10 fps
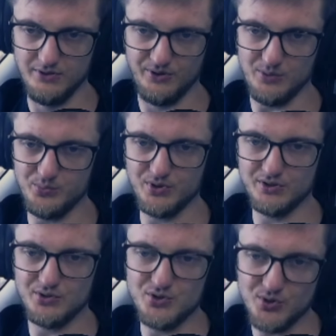You can put
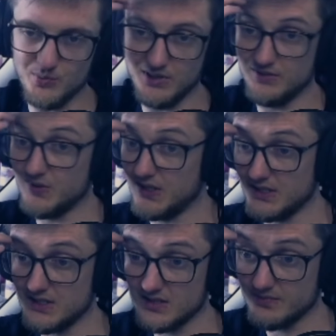it on so many
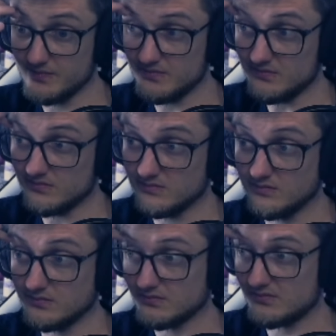things.
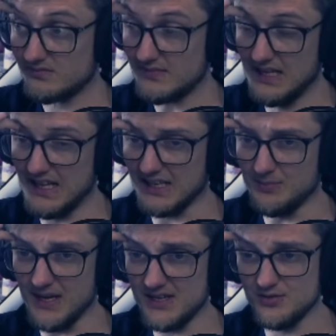Like,
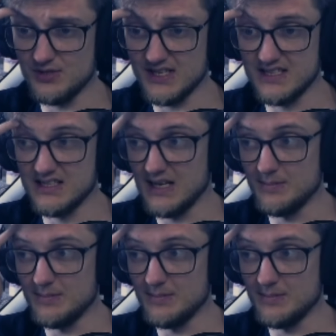imagine you just